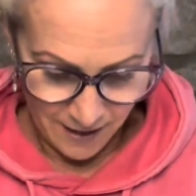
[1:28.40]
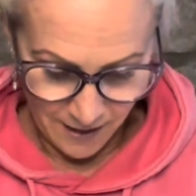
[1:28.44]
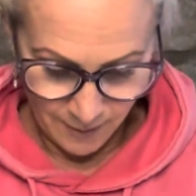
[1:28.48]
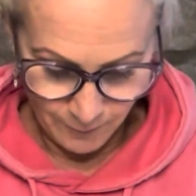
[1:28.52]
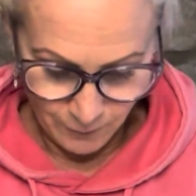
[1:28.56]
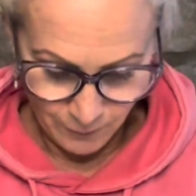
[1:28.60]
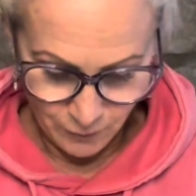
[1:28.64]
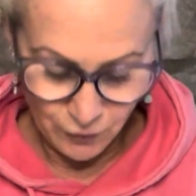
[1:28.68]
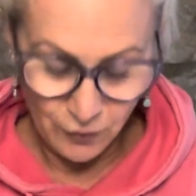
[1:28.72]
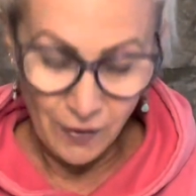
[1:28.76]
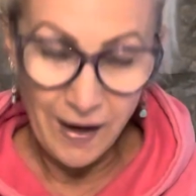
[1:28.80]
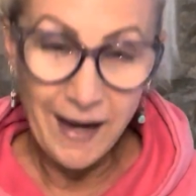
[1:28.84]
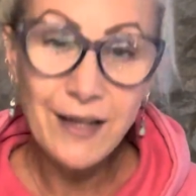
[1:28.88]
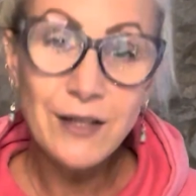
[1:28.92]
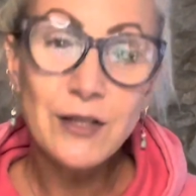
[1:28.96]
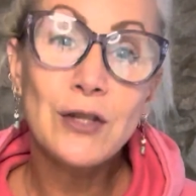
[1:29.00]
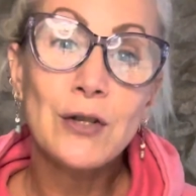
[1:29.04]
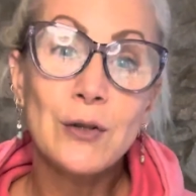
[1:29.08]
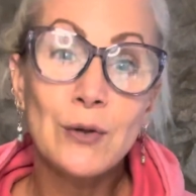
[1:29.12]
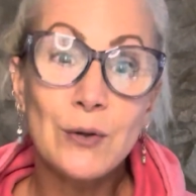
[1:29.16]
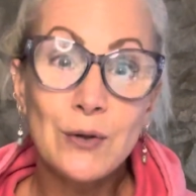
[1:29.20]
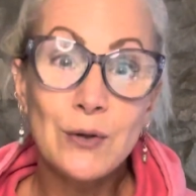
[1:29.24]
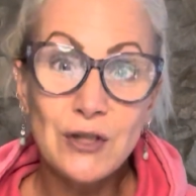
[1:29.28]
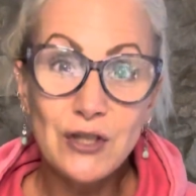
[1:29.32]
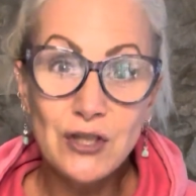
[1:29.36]
trying
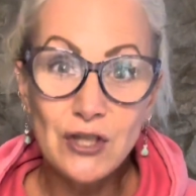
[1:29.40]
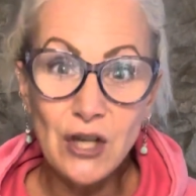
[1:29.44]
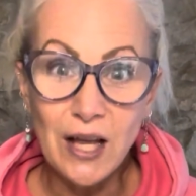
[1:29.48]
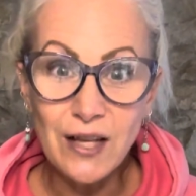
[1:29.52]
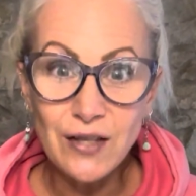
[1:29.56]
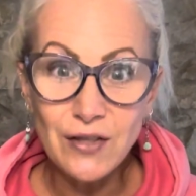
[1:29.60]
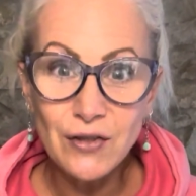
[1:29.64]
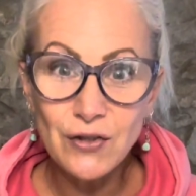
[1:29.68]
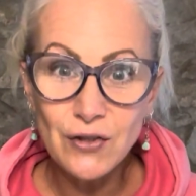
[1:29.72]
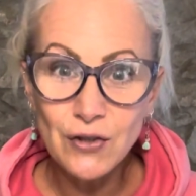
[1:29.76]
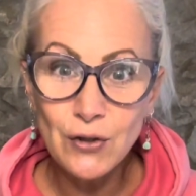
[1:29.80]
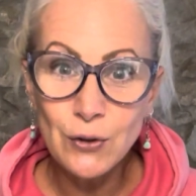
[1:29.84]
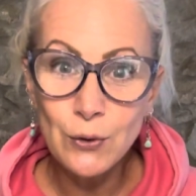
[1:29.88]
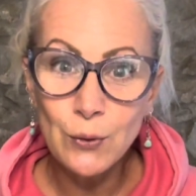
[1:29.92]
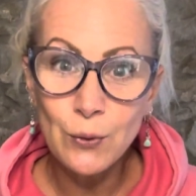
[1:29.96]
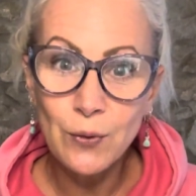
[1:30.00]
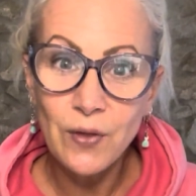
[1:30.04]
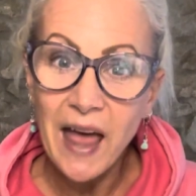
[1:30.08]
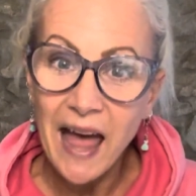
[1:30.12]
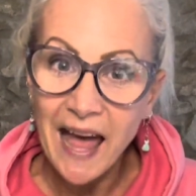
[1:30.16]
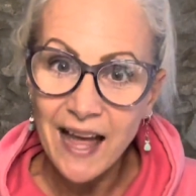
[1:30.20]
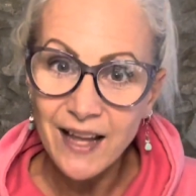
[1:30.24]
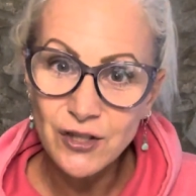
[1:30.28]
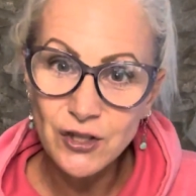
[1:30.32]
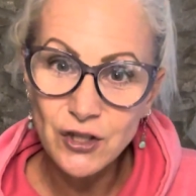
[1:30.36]
to adjust to
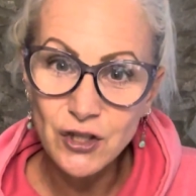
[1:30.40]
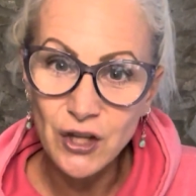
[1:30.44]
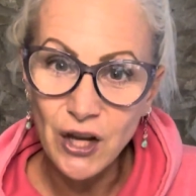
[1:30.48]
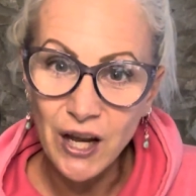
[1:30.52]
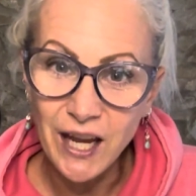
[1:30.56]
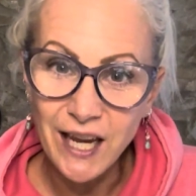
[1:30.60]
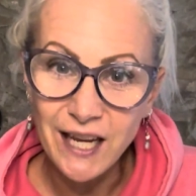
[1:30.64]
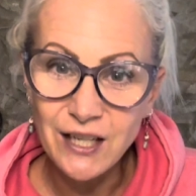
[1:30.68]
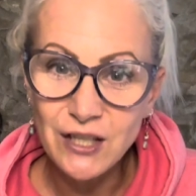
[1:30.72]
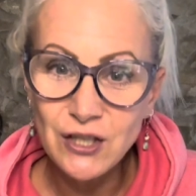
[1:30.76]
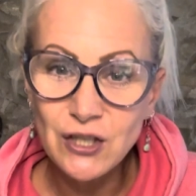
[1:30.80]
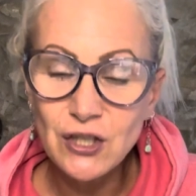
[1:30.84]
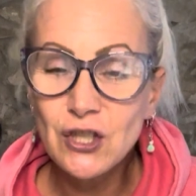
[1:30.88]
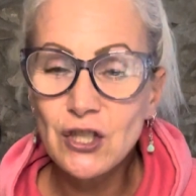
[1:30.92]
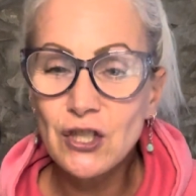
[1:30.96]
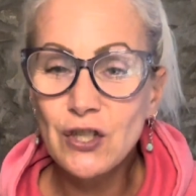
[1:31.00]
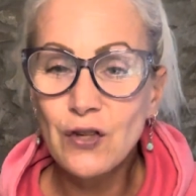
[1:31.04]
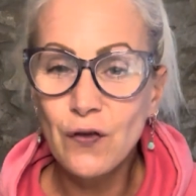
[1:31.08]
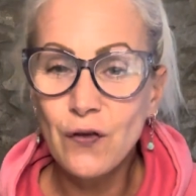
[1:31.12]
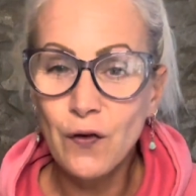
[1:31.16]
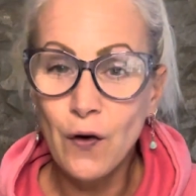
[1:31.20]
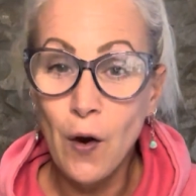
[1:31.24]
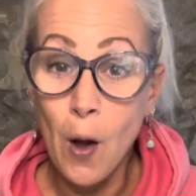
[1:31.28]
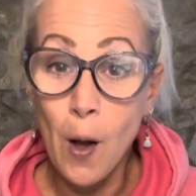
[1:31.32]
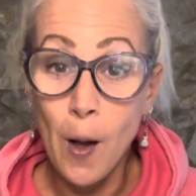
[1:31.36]
that change
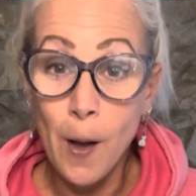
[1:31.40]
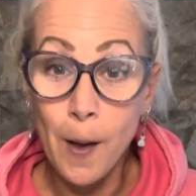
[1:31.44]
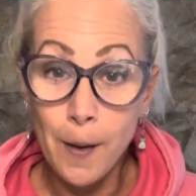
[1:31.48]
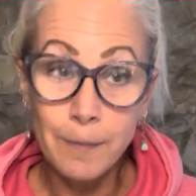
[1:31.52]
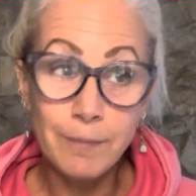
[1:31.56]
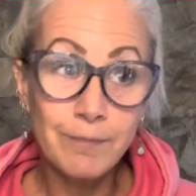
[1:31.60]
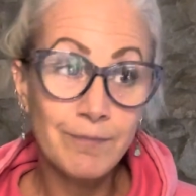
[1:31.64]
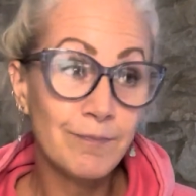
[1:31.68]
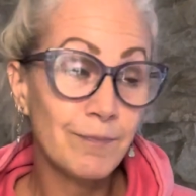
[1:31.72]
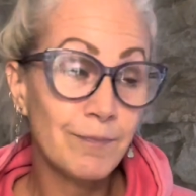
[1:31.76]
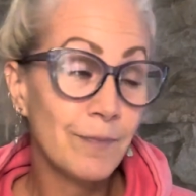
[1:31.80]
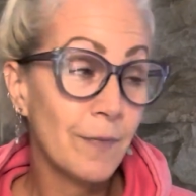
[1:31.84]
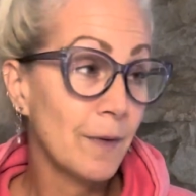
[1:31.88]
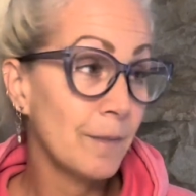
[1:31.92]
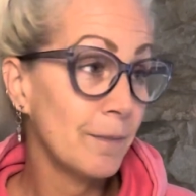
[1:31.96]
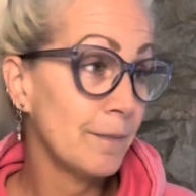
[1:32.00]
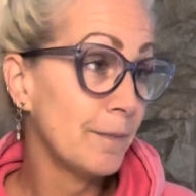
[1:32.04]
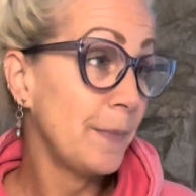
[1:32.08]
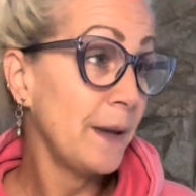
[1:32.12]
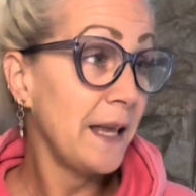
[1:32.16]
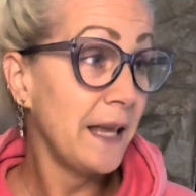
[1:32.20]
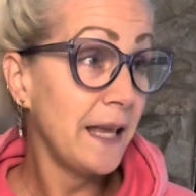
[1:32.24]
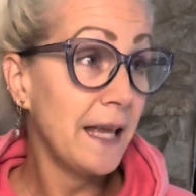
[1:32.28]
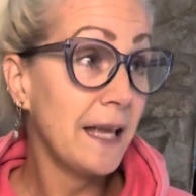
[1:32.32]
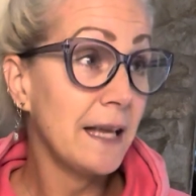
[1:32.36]
from
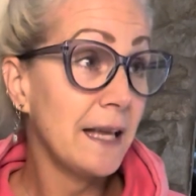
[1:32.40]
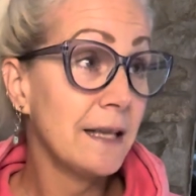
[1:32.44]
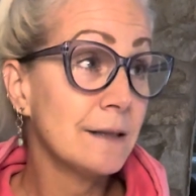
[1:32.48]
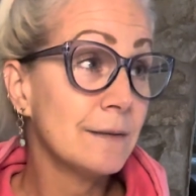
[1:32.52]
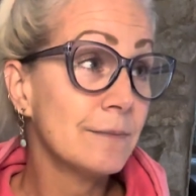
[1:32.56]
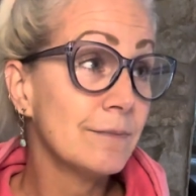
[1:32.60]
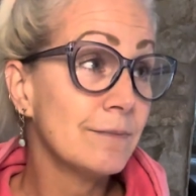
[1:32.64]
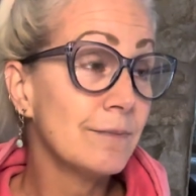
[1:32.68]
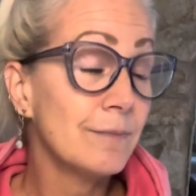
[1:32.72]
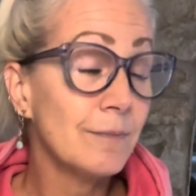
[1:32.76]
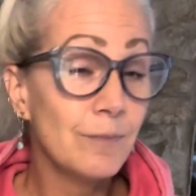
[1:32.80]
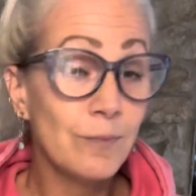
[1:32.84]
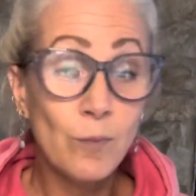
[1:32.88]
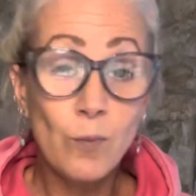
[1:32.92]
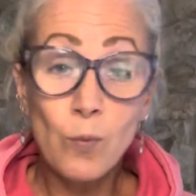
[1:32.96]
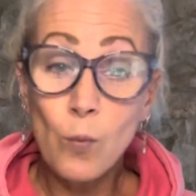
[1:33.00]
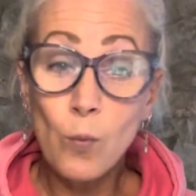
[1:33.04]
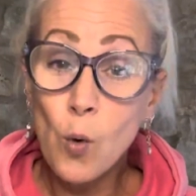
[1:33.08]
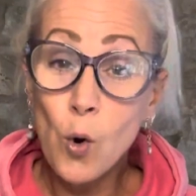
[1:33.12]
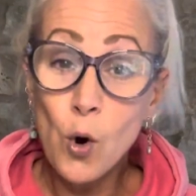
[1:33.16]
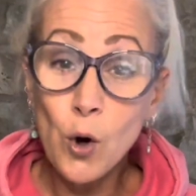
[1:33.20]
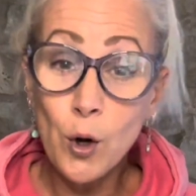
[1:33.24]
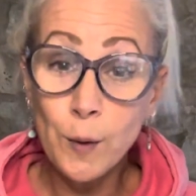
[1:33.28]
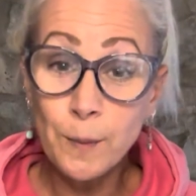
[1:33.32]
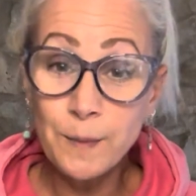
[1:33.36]
being
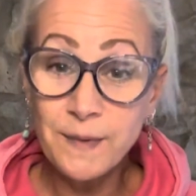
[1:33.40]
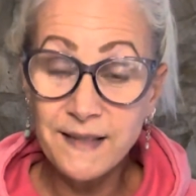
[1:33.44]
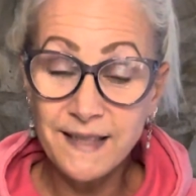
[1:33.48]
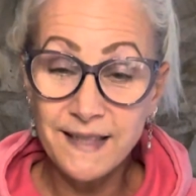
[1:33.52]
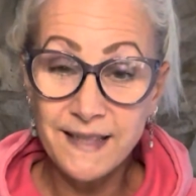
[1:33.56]
warm,